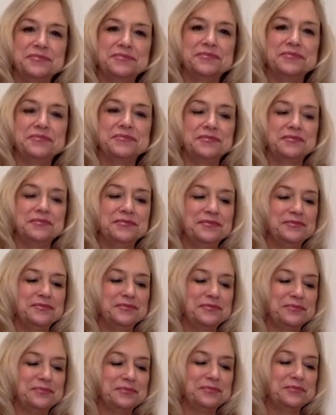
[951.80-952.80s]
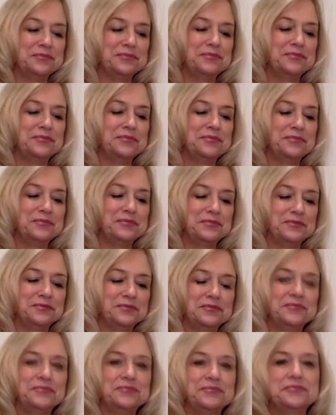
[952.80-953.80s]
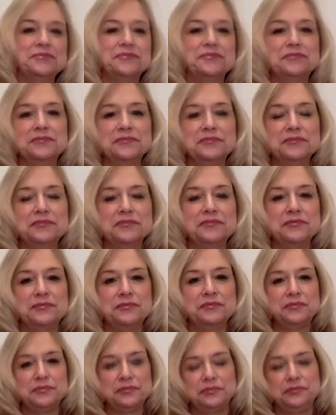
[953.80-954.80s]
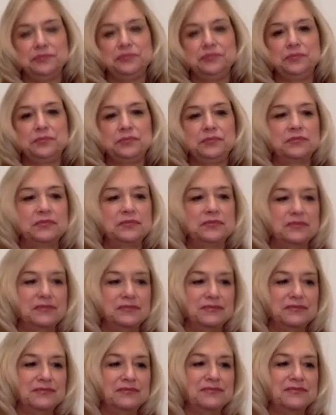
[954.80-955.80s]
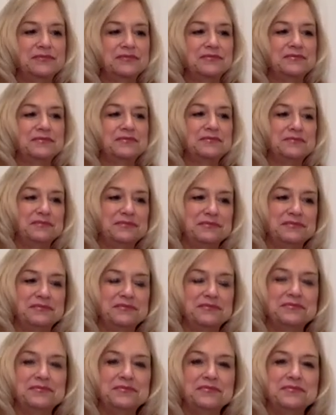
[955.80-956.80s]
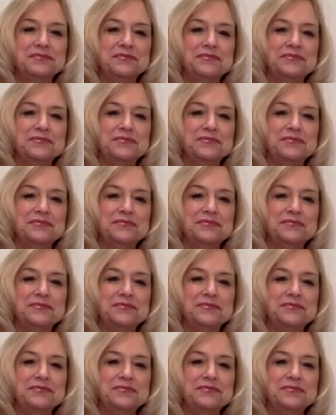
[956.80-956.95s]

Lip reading: No words are spoken by the person on screen.